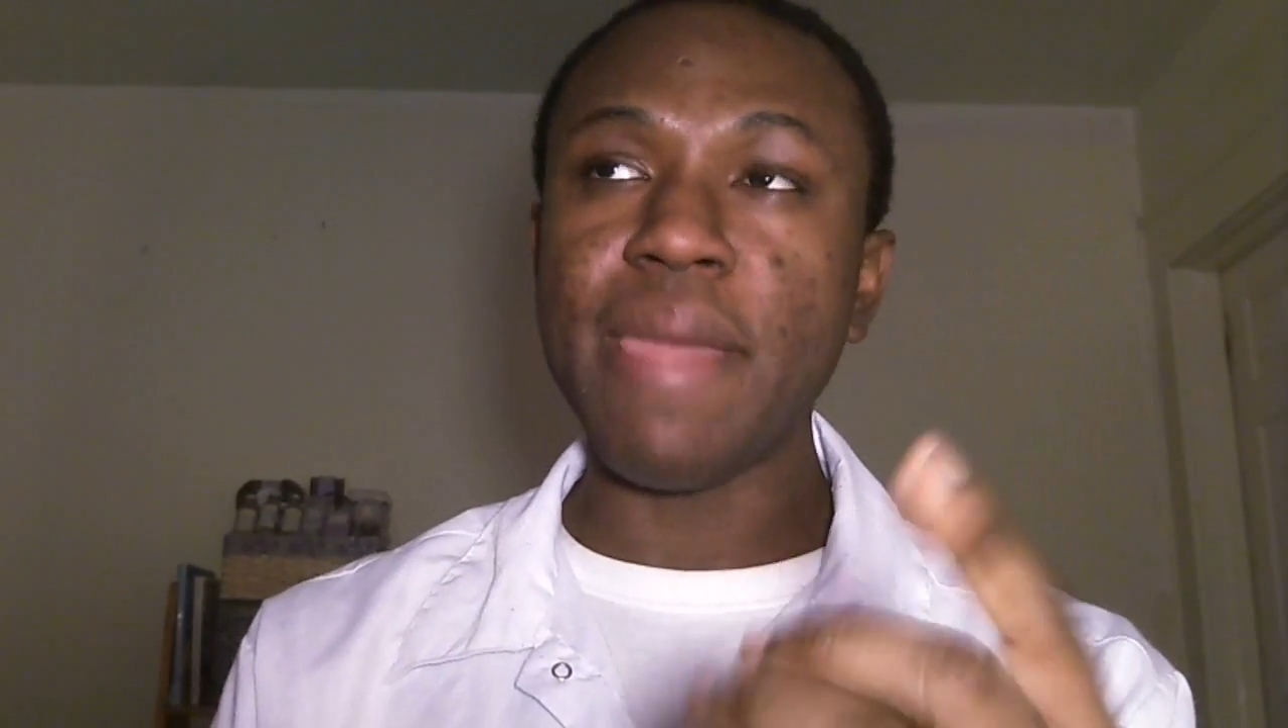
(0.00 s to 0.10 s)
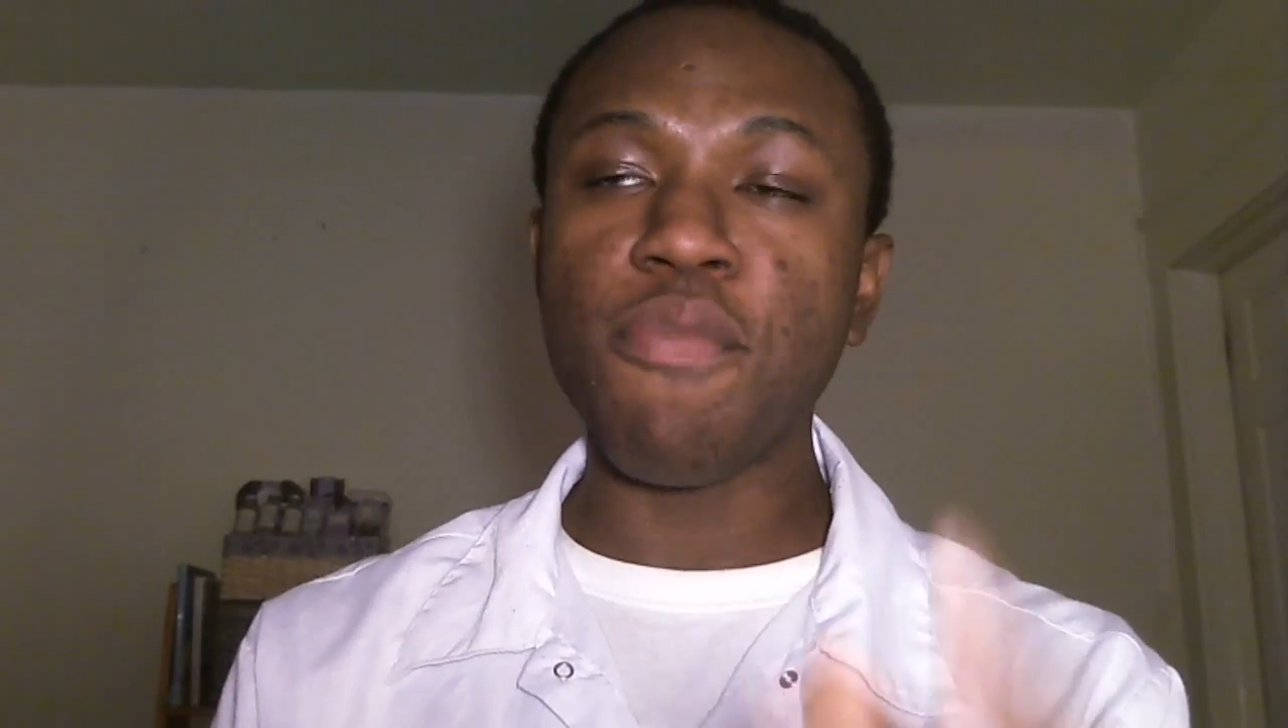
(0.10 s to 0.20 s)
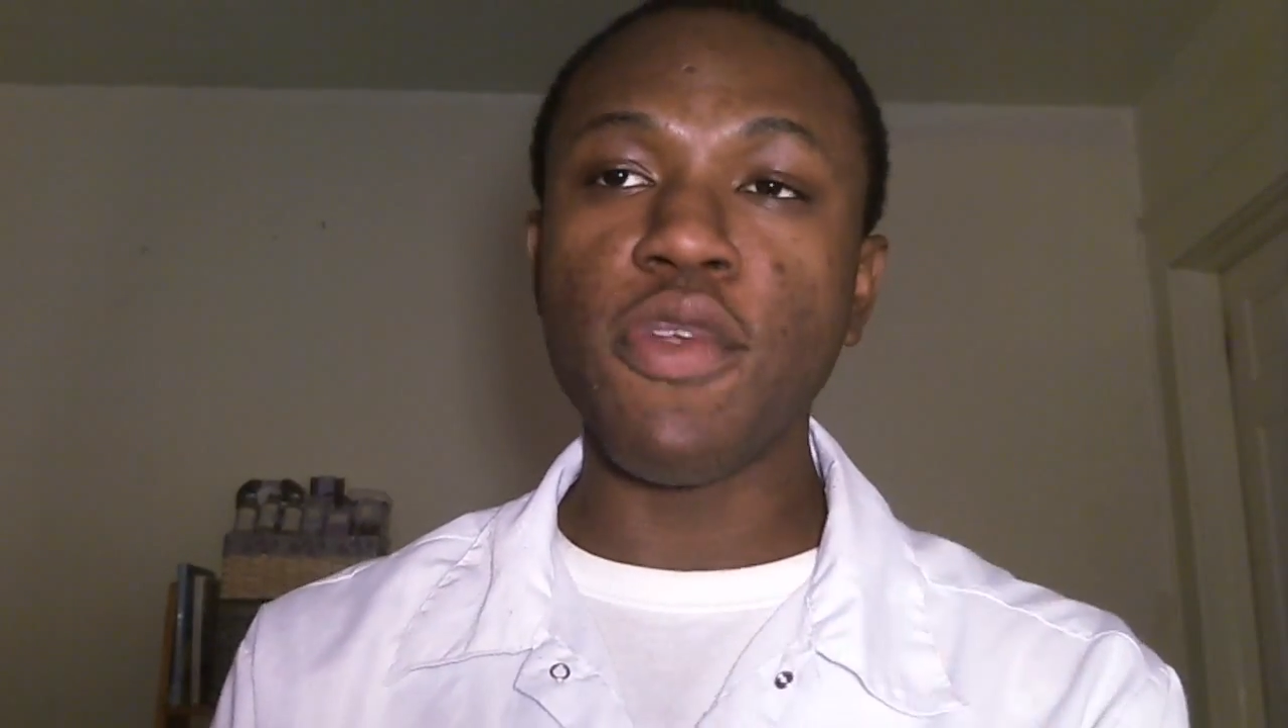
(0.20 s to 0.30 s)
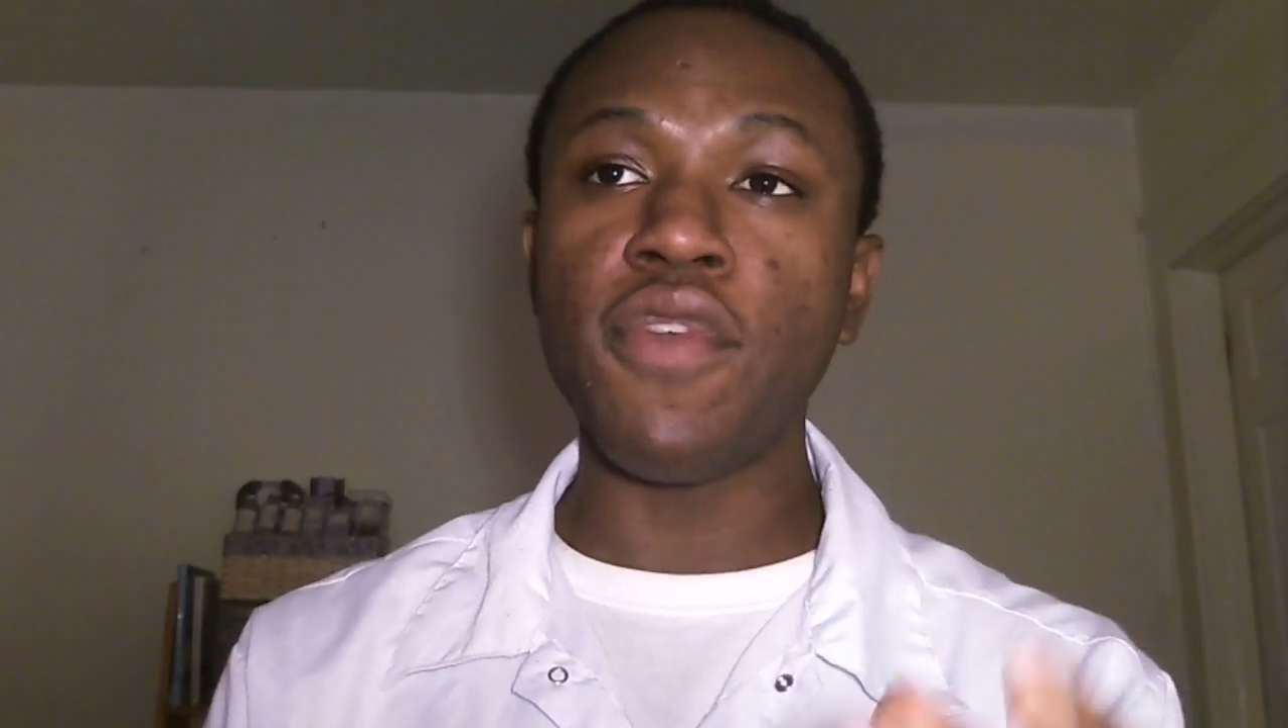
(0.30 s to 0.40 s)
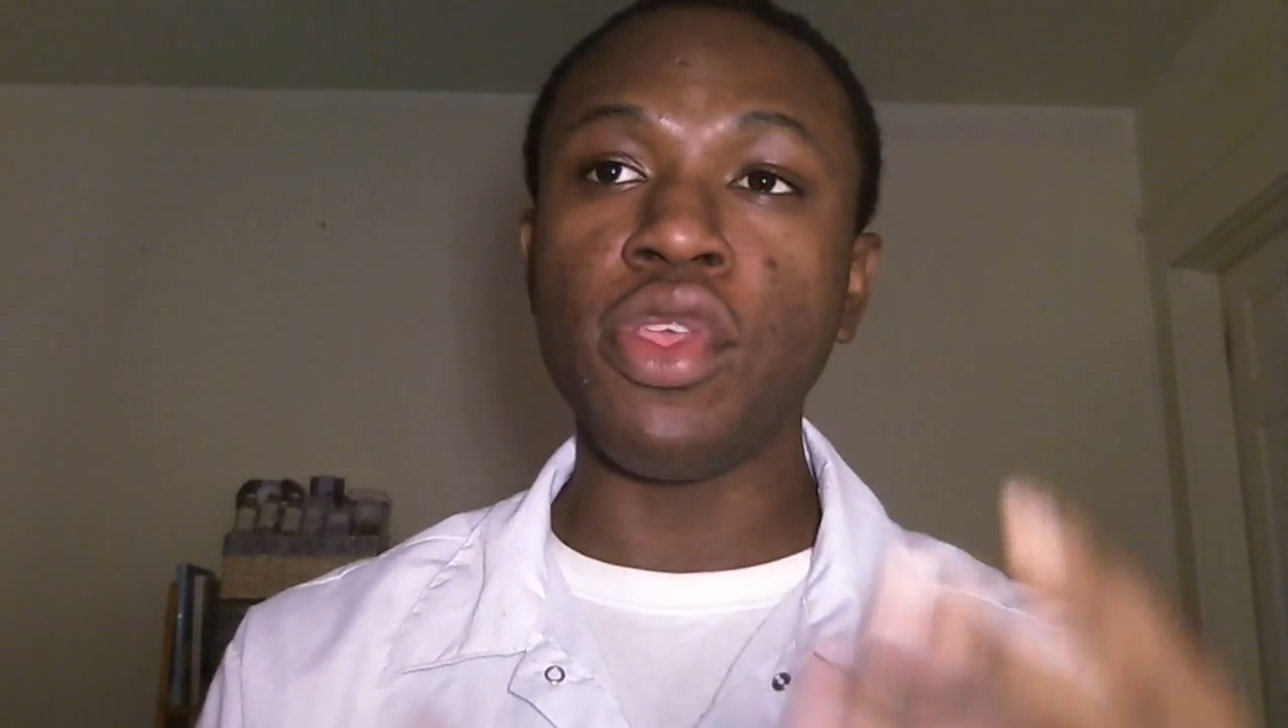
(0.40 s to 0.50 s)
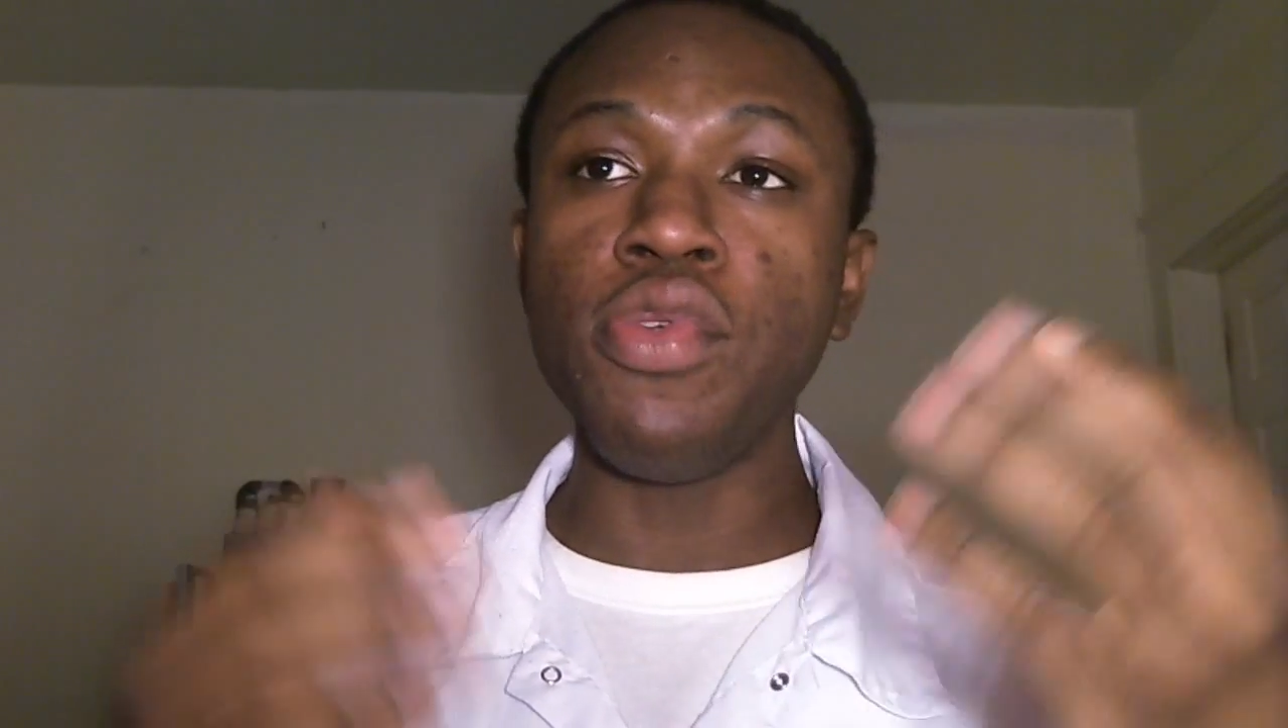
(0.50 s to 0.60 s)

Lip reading: that preview,